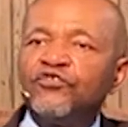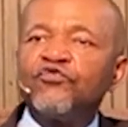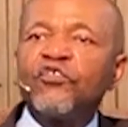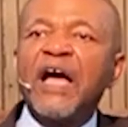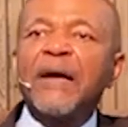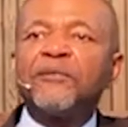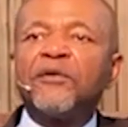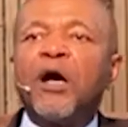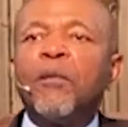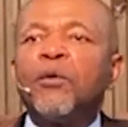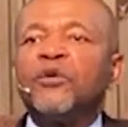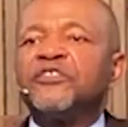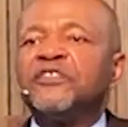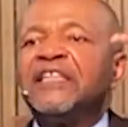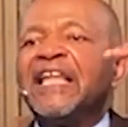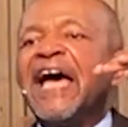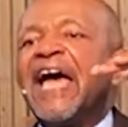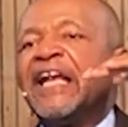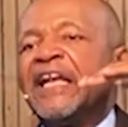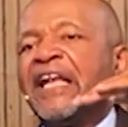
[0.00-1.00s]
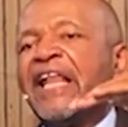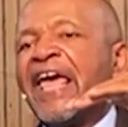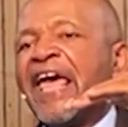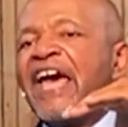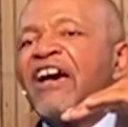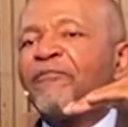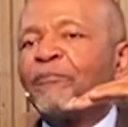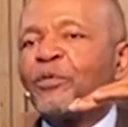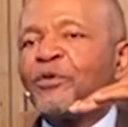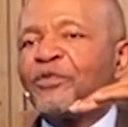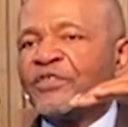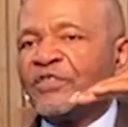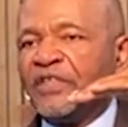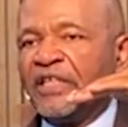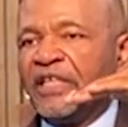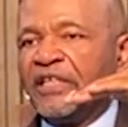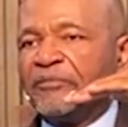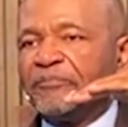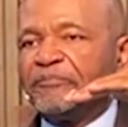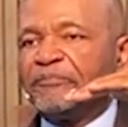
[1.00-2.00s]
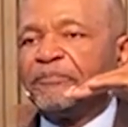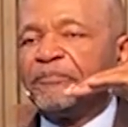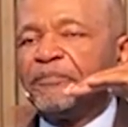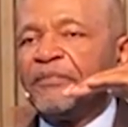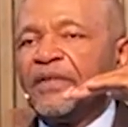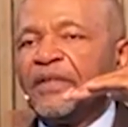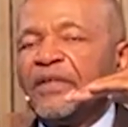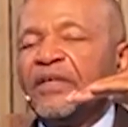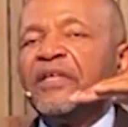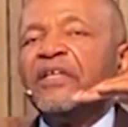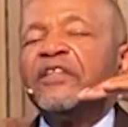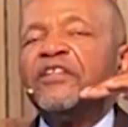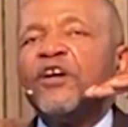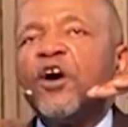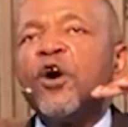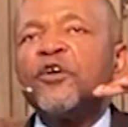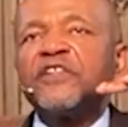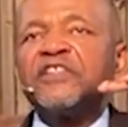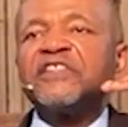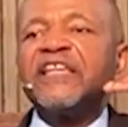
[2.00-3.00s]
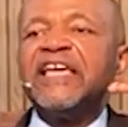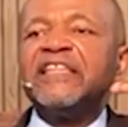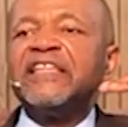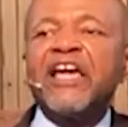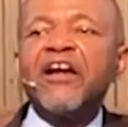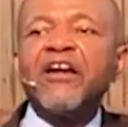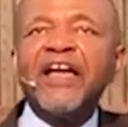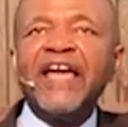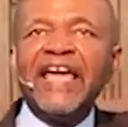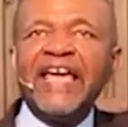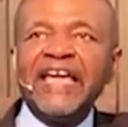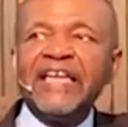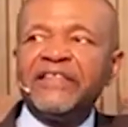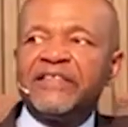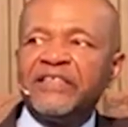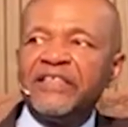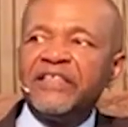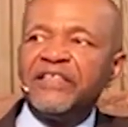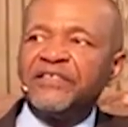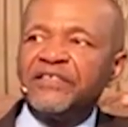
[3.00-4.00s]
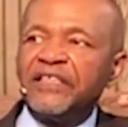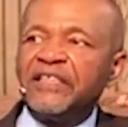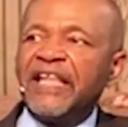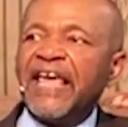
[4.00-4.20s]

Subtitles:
dropped almost 9.5%. Those that say they are atheists and